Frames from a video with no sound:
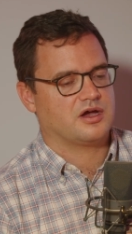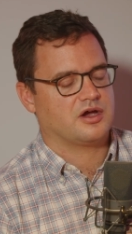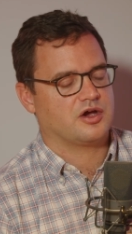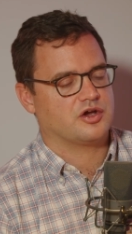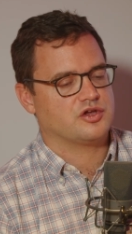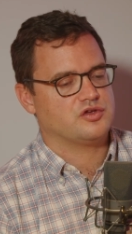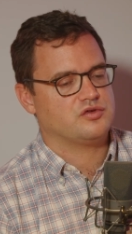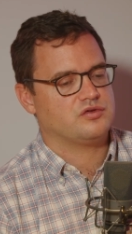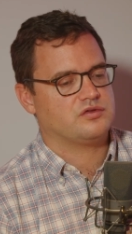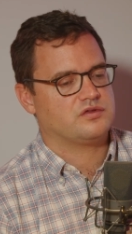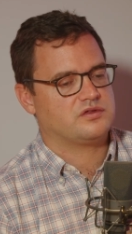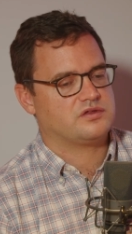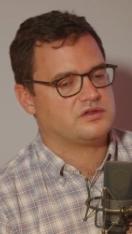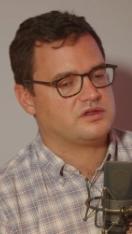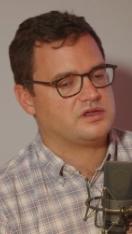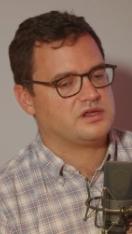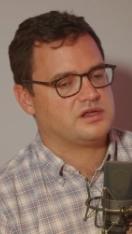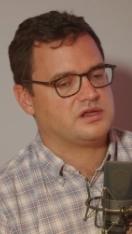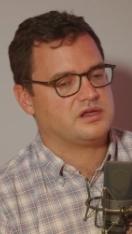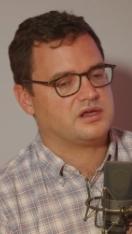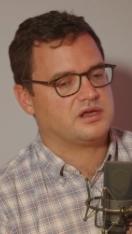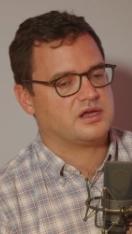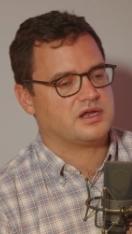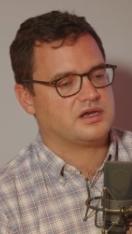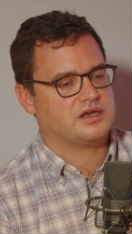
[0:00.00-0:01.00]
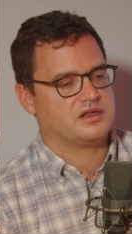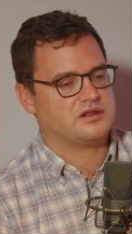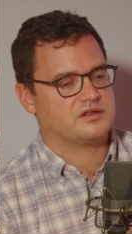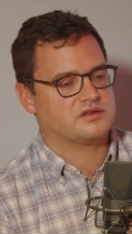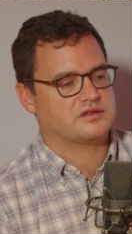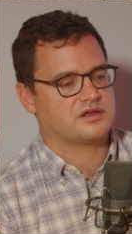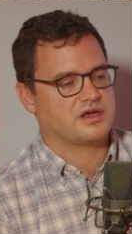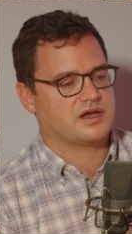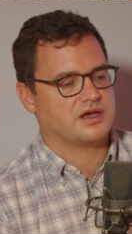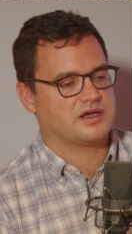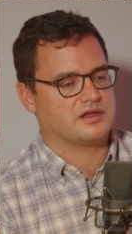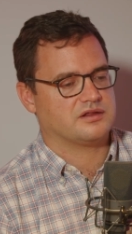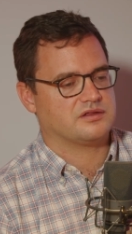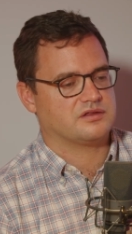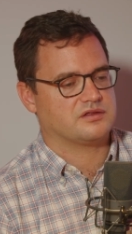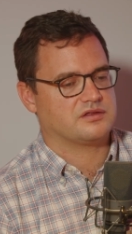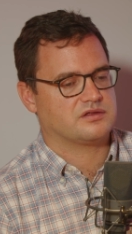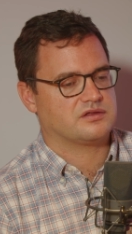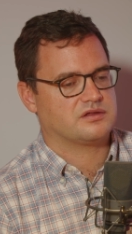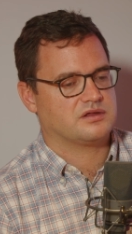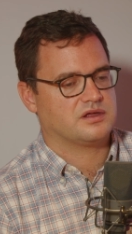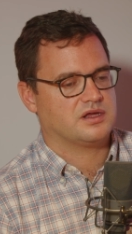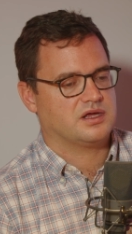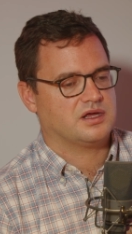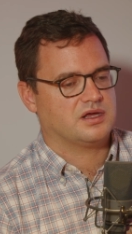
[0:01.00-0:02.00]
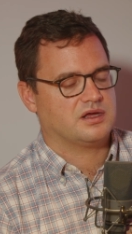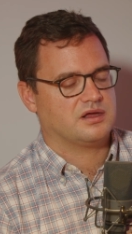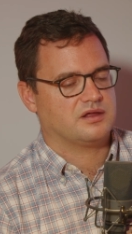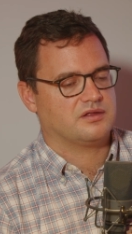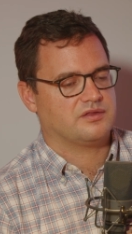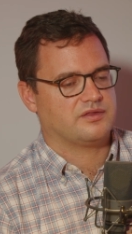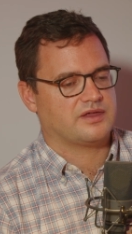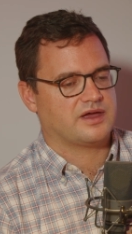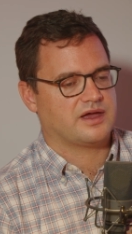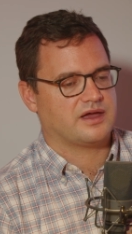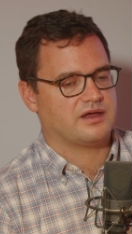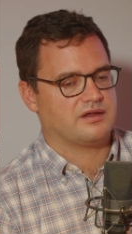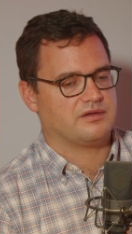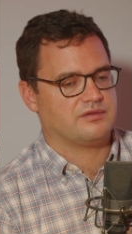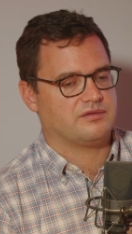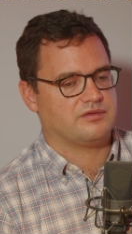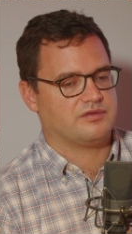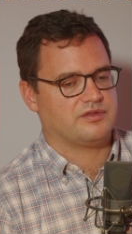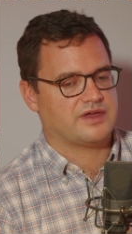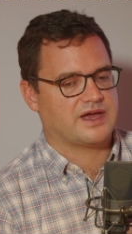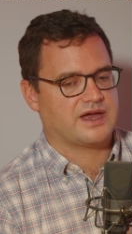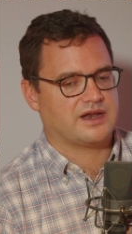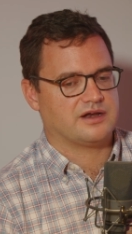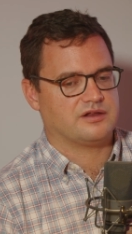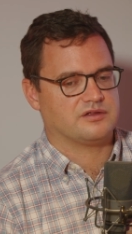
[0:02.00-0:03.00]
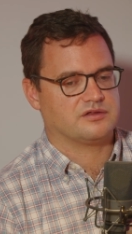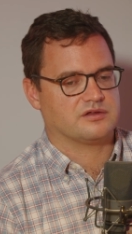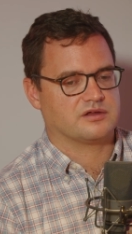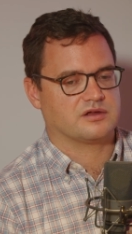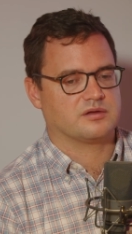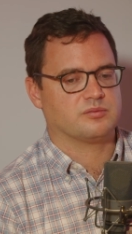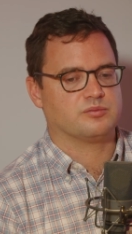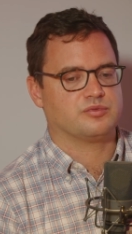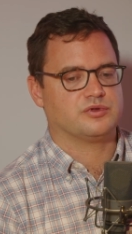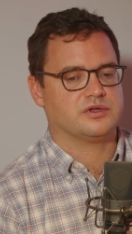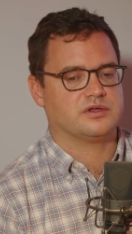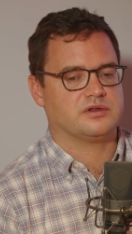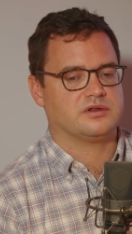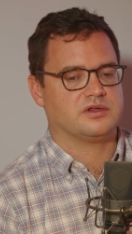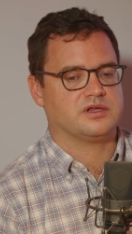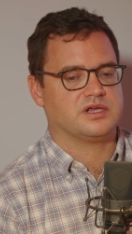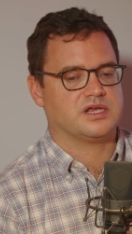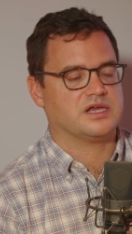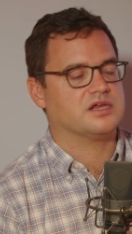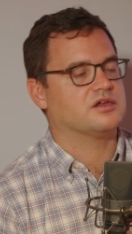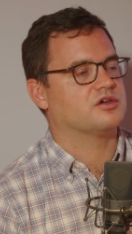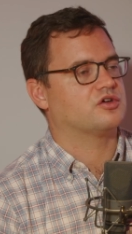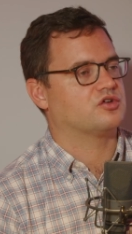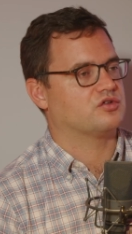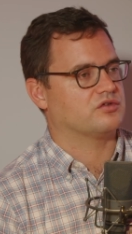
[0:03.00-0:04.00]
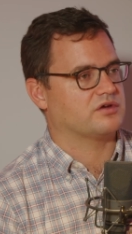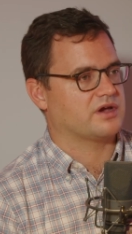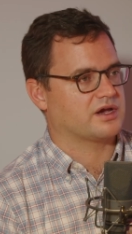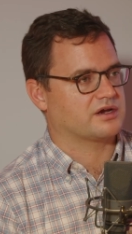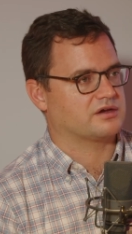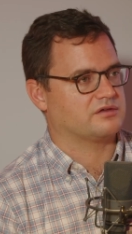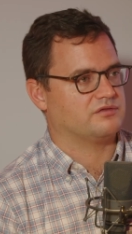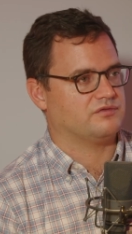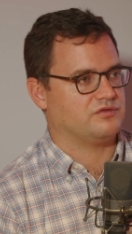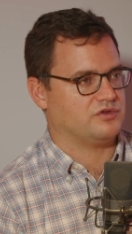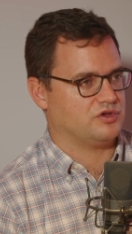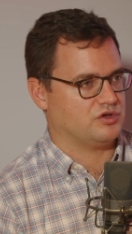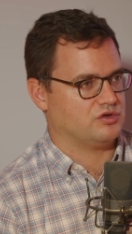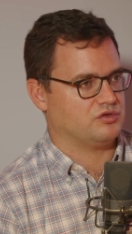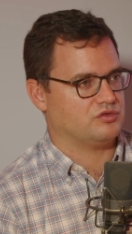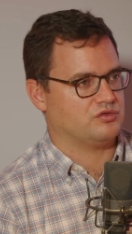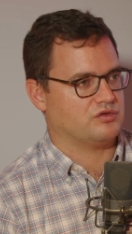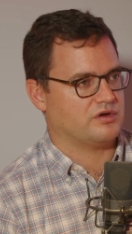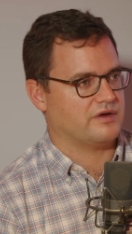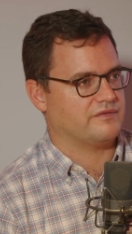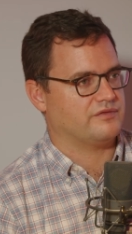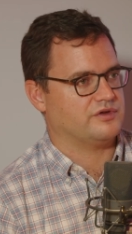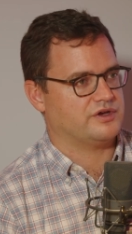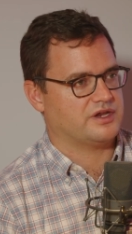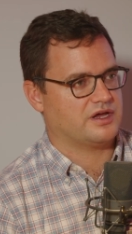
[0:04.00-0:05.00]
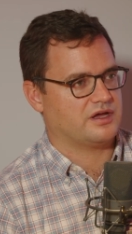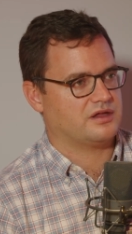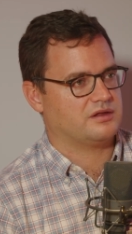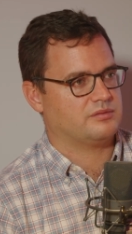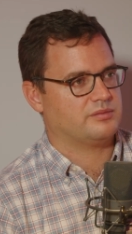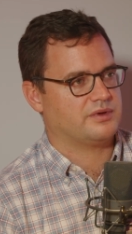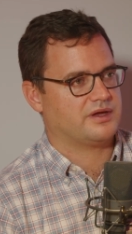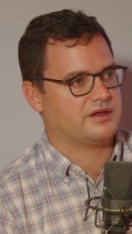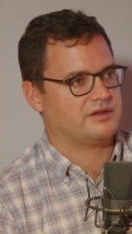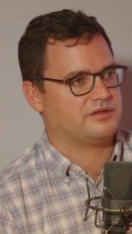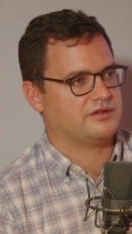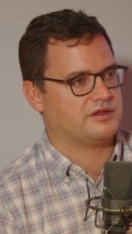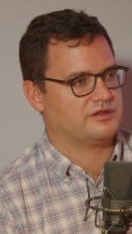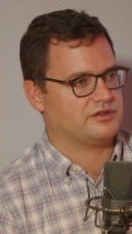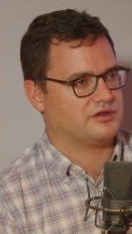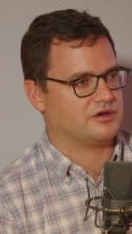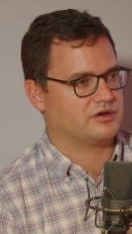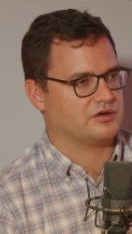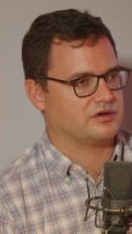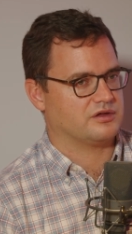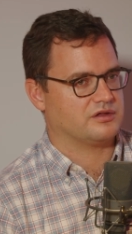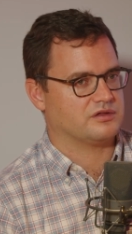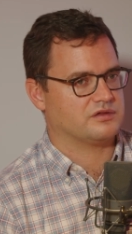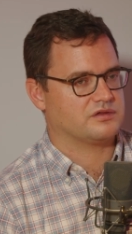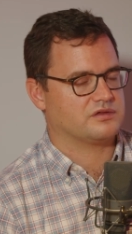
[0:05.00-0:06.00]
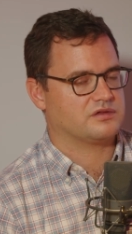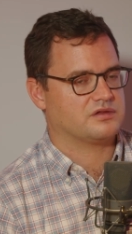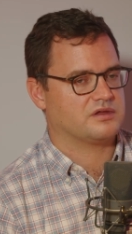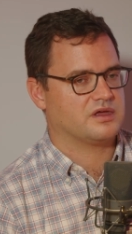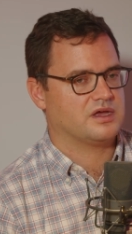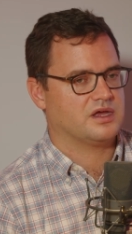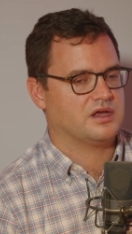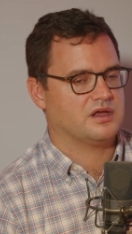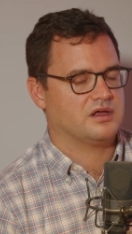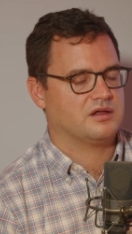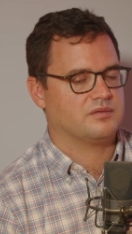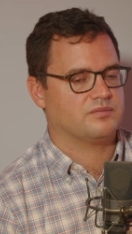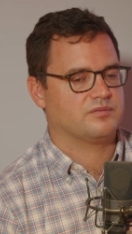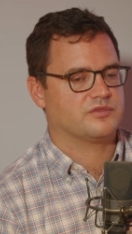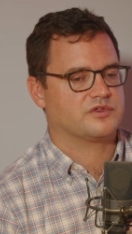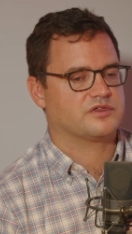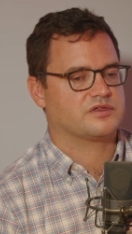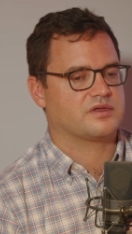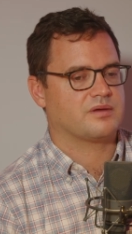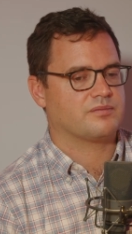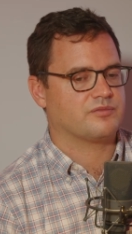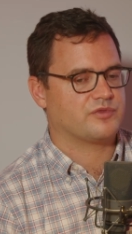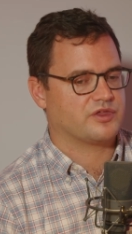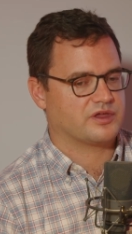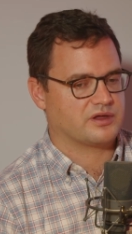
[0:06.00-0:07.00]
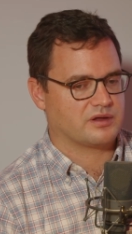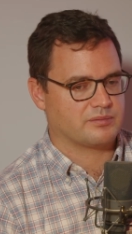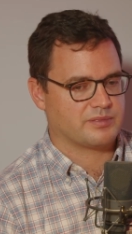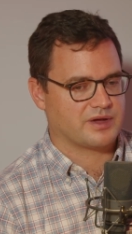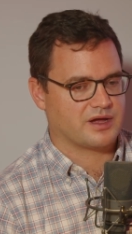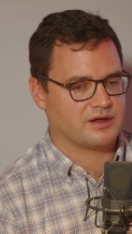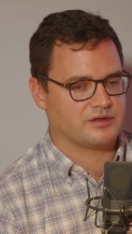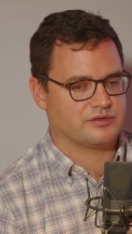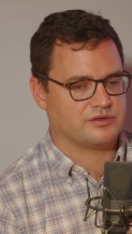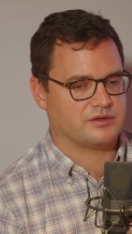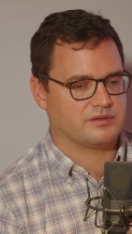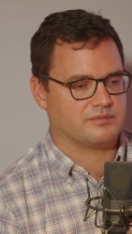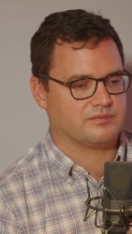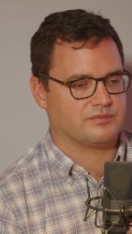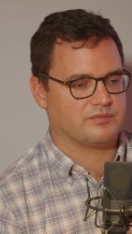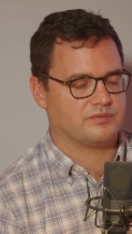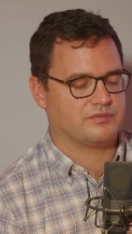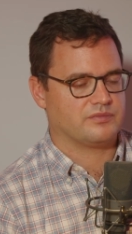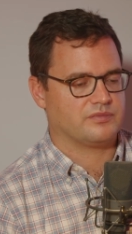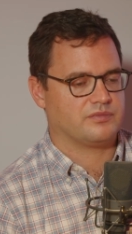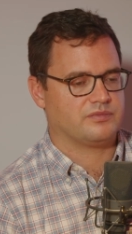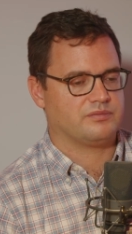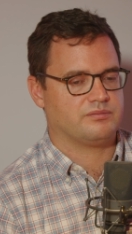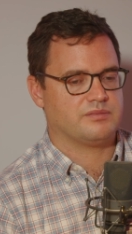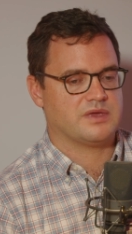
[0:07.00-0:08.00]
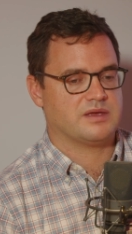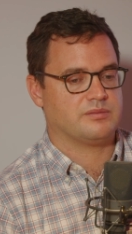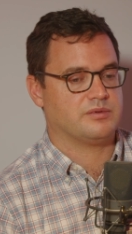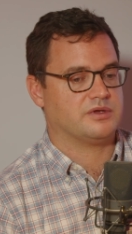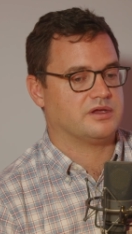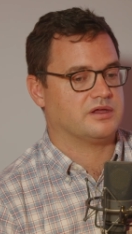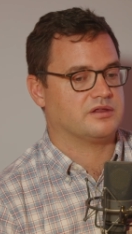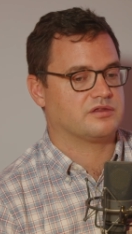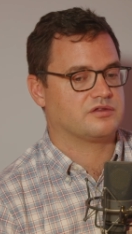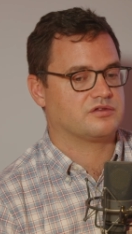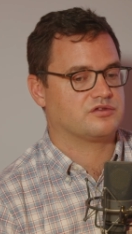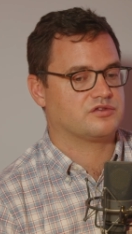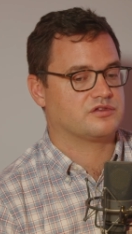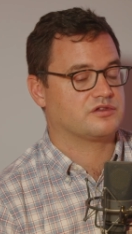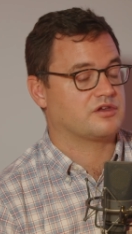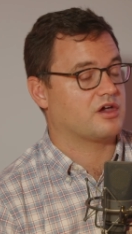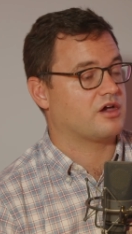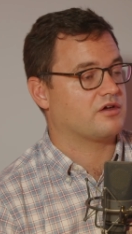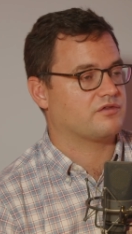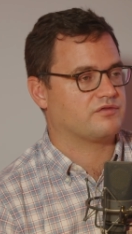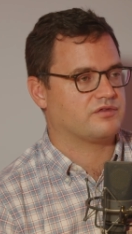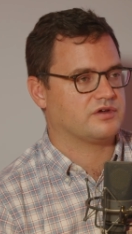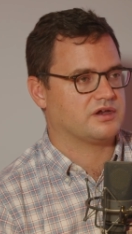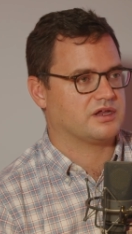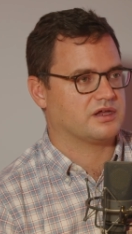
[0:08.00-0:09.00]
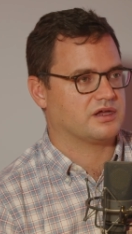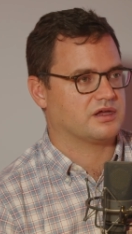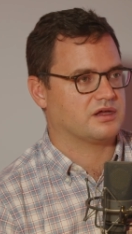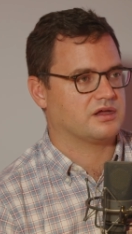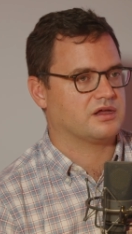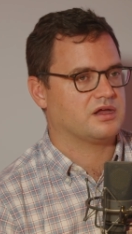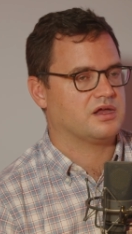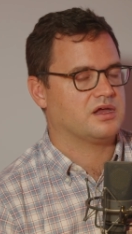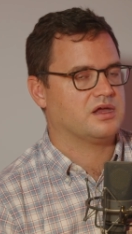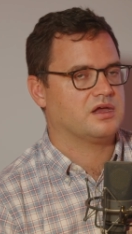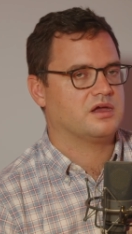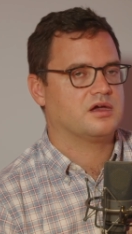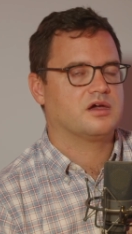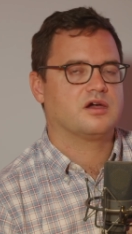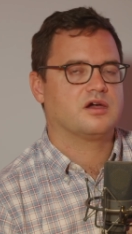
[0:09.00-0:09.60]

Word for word: Are you seeing any signs that that is a completely incorrect view of the Taliban, that there is something about them, maybe it's softening